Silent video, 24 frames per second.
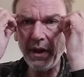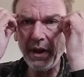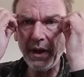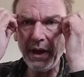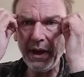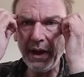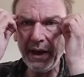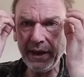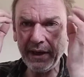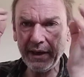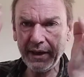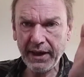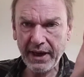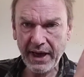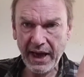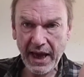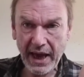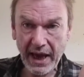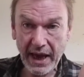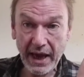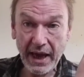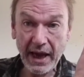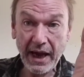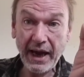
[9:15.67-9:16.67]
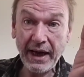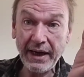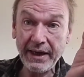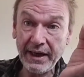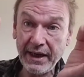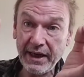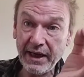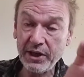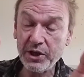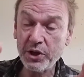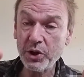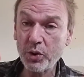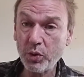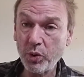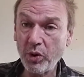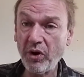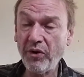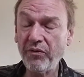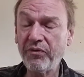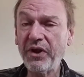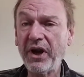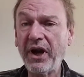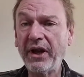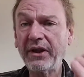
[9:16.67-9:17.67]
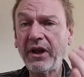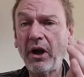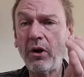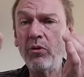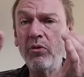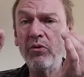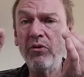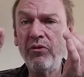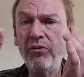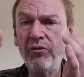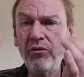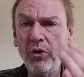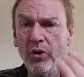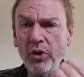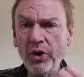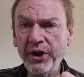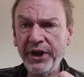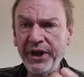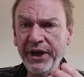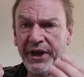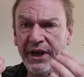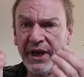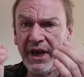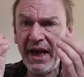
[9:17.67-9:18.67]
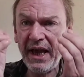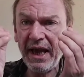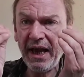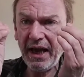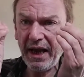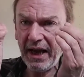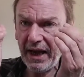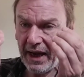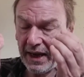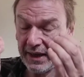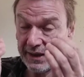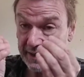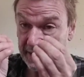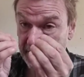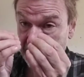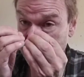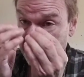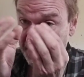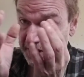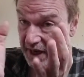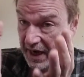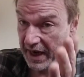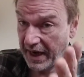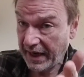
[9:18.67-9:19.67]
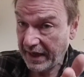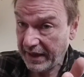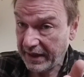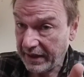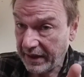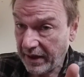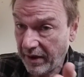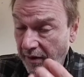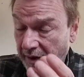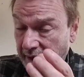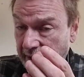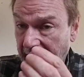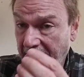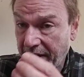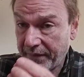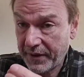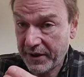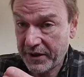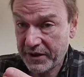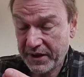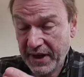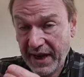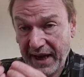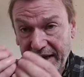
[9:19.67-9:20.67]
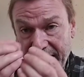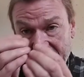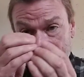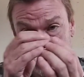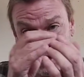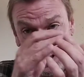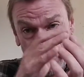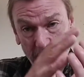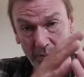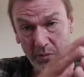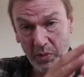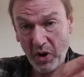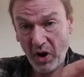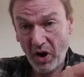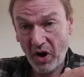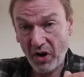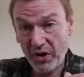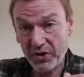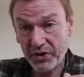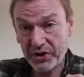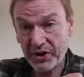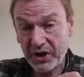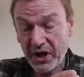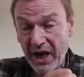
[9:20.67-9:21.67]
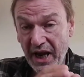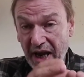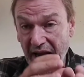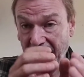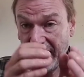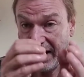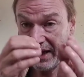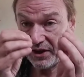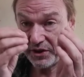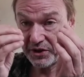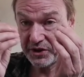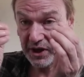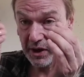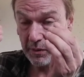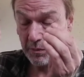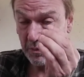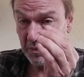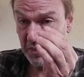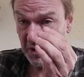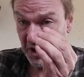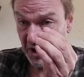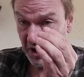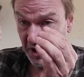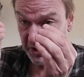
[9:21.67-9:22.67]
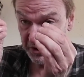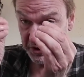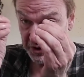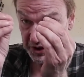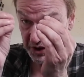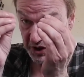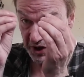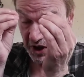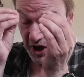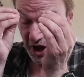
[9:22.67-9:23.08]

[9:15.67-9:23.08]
in care at the age of 12 that I don't fully understand. I understand some parts, and some parts